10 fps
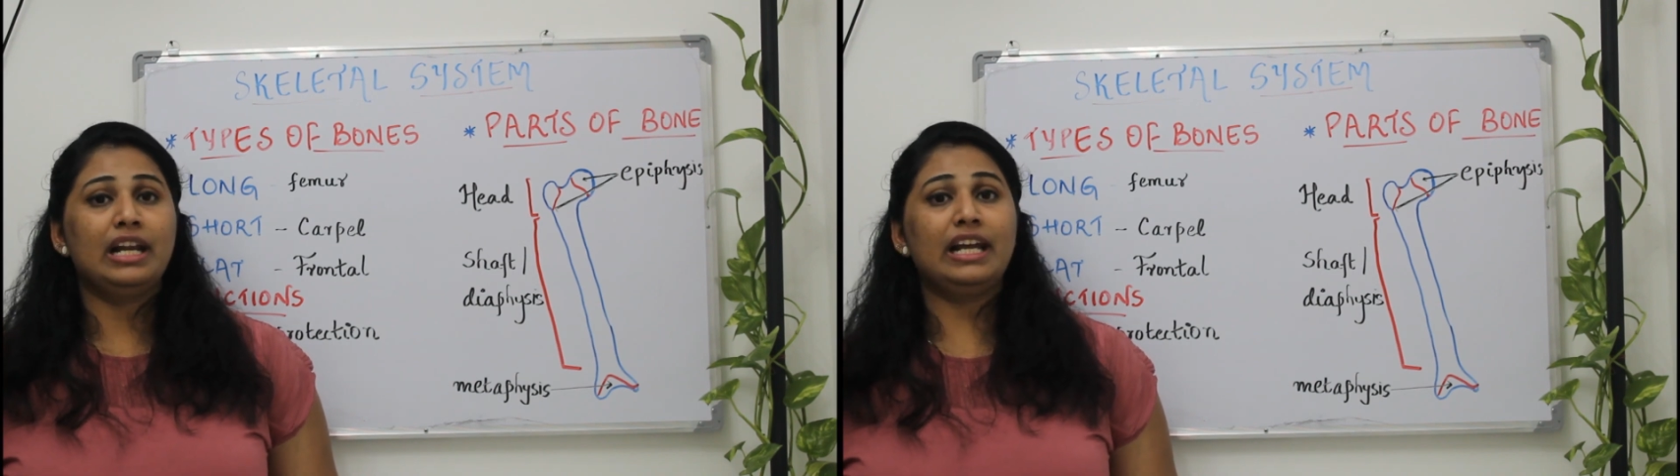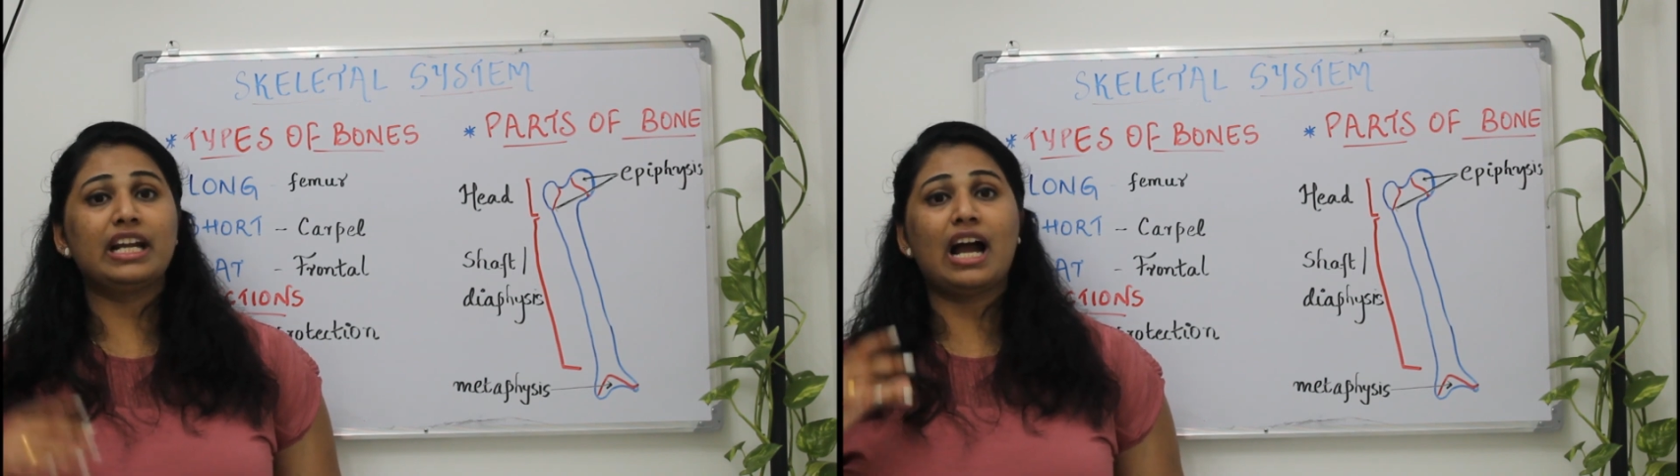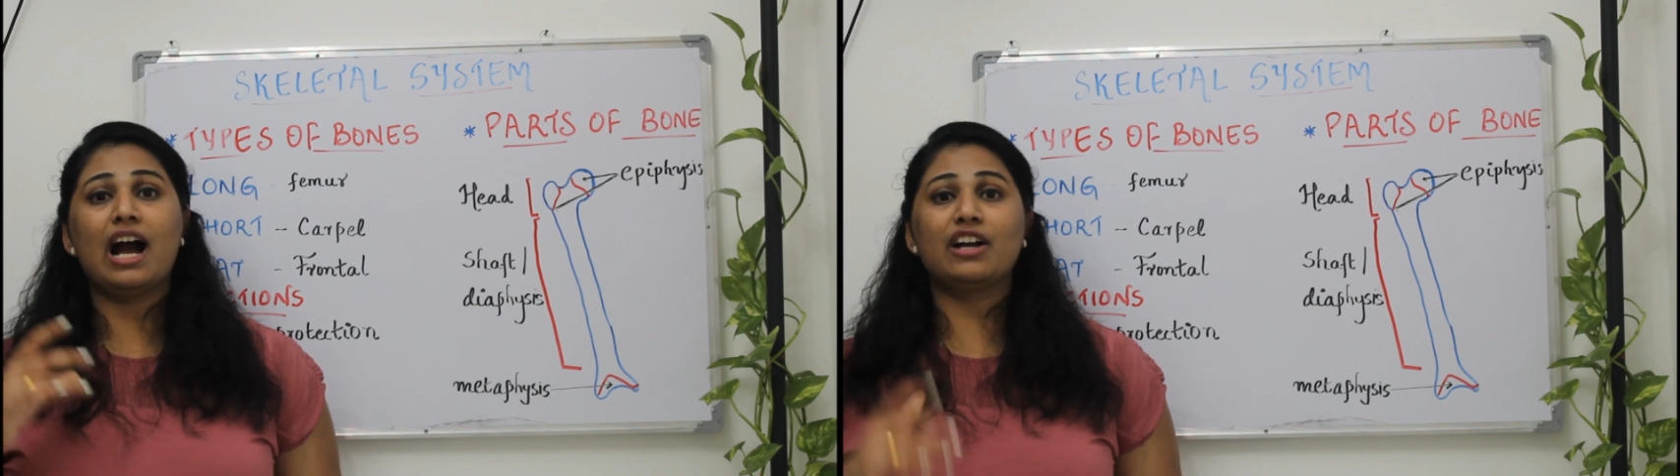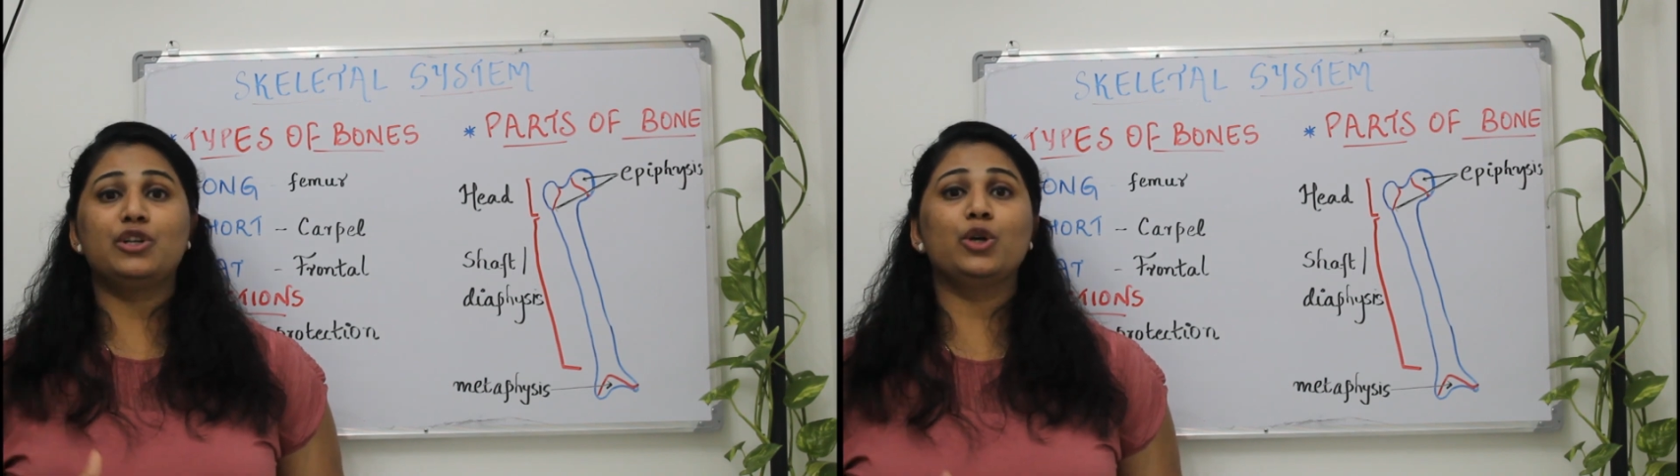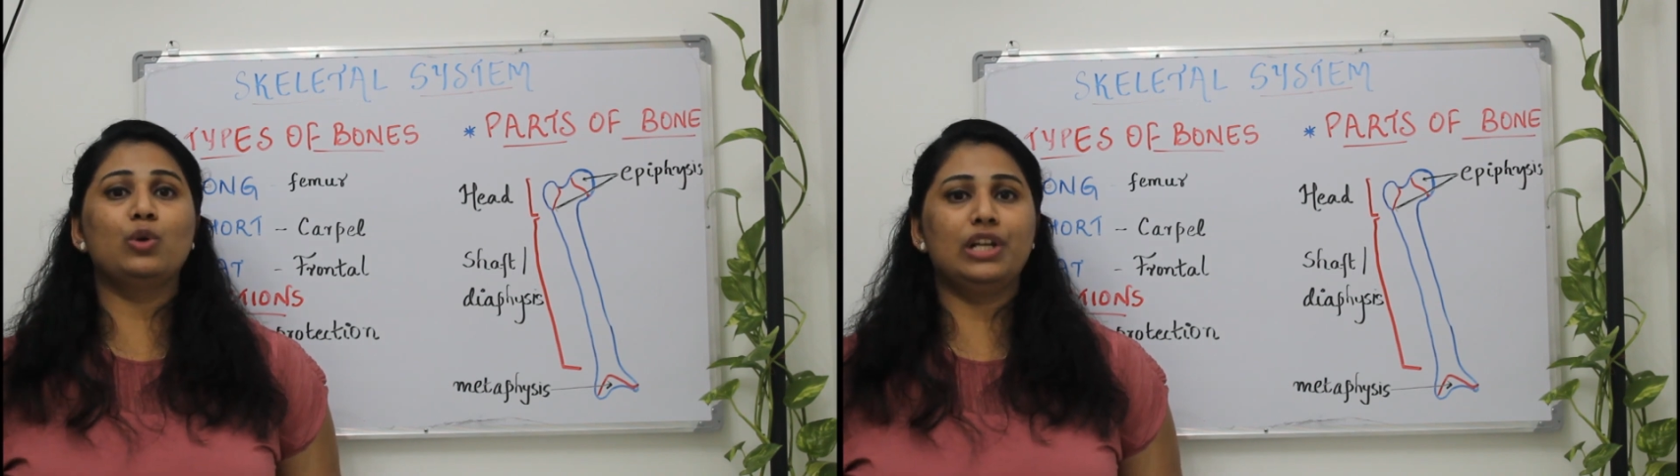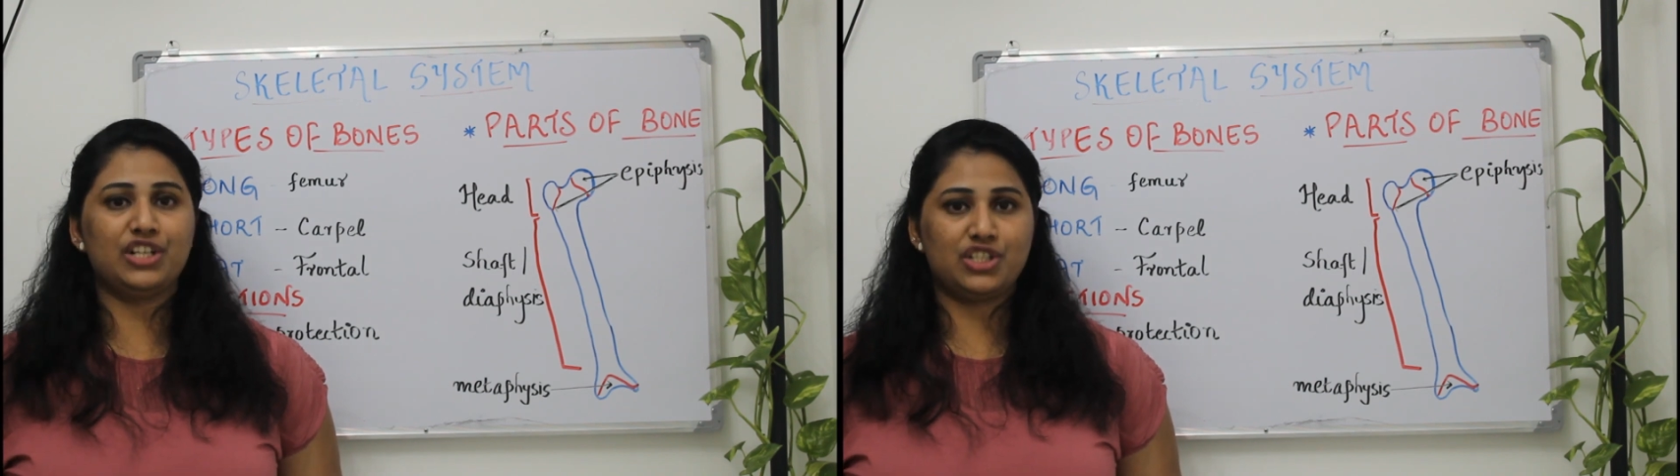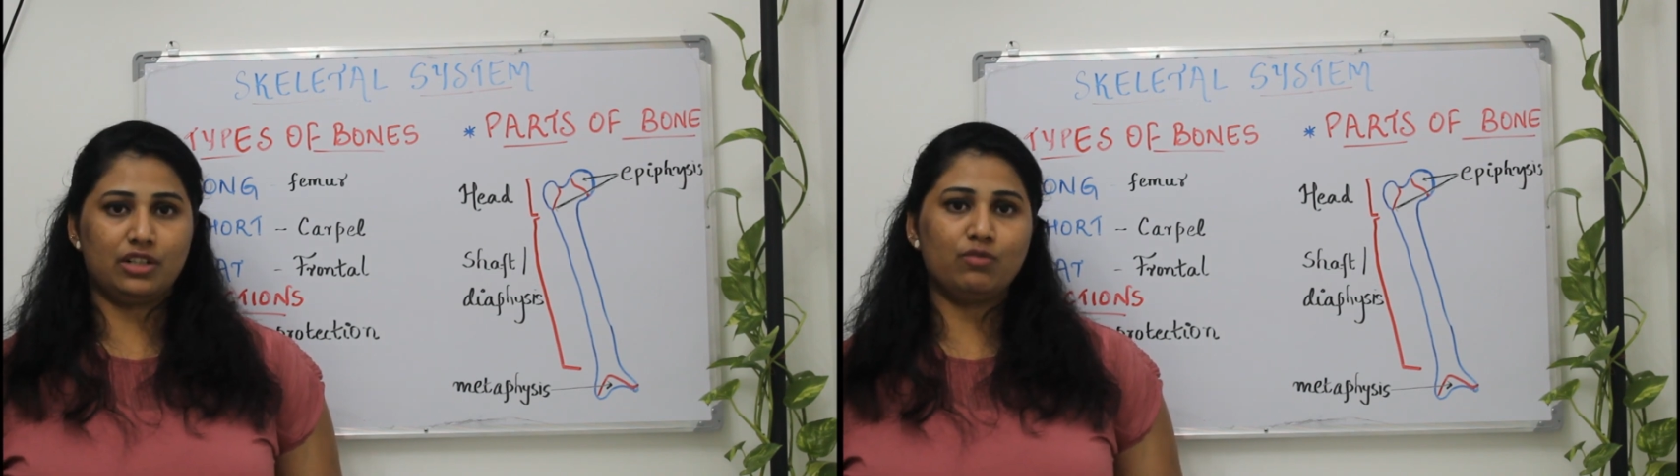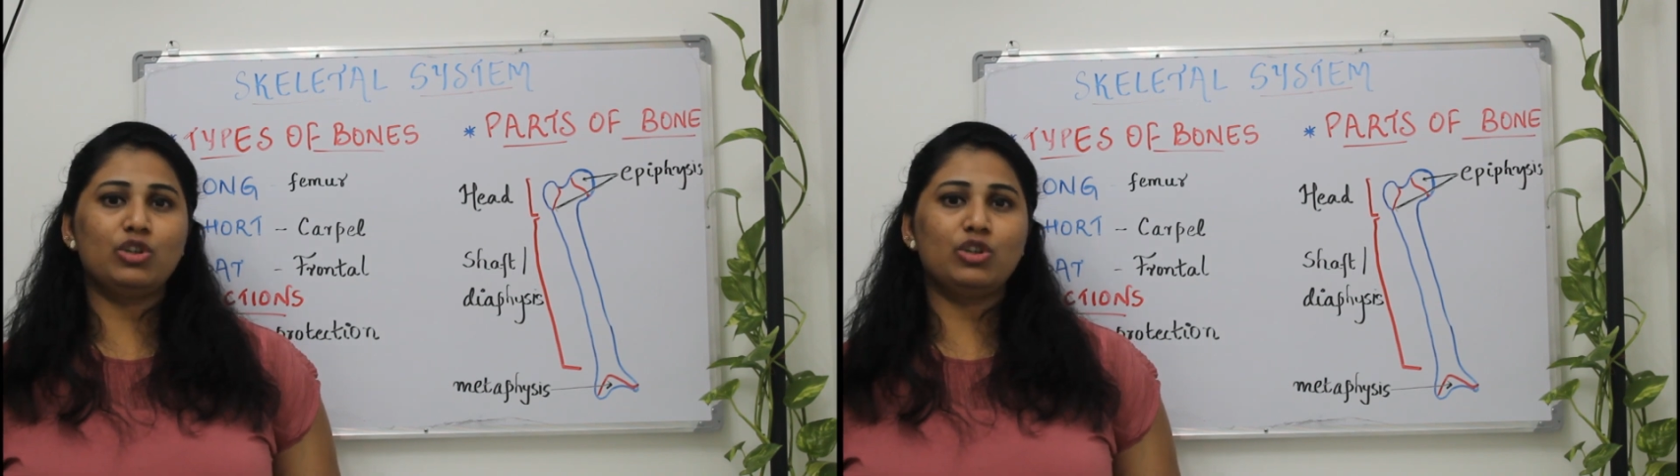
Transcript: like articulation.